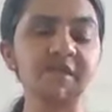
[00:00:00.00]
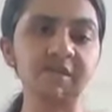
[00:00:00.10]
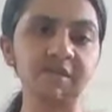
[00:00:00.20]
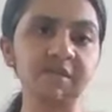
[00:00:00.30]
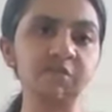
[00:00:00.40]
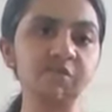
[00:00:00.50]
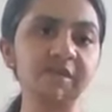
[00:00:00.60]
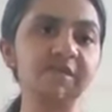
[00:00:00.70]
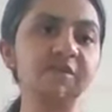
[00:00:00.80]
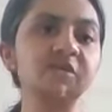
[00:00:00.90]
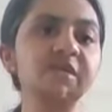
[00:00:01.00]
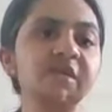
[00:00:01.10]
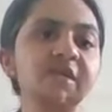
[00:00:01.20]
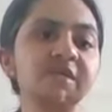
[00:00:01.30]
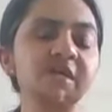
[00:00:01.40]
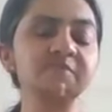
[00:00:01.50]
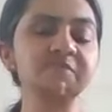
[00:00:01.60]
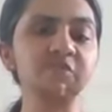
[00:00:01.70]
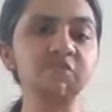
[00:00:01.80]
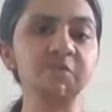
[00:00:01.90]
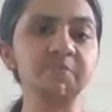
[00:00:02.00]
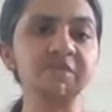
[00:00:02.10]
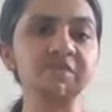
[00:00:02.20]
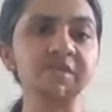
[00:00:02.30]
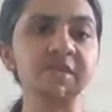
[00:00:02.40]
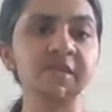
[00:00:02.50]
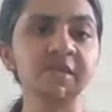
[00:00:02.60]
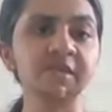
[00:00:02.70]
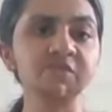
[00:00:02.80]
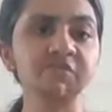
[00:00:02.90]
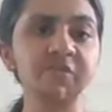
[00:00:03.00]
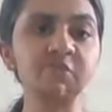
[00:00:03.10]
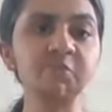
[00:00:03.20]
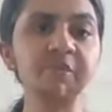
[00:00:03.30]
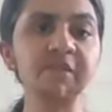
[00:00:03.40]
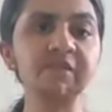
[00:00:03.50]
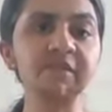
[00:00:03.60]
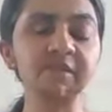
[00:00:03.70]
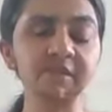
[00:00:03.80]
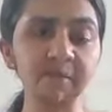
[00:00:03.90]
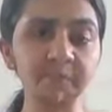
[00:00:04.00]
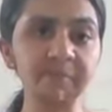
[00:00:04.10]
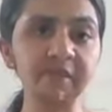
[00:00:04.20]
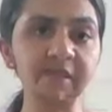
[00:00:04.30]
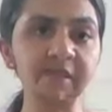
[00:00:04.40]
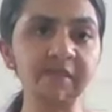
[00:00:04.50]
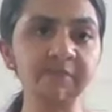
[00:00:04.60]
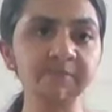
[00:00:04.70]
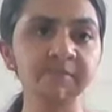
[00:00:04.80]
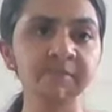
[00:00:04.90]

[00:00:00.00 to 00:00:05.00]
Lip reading: included there. It comes into the picture. So when you breathe in completely,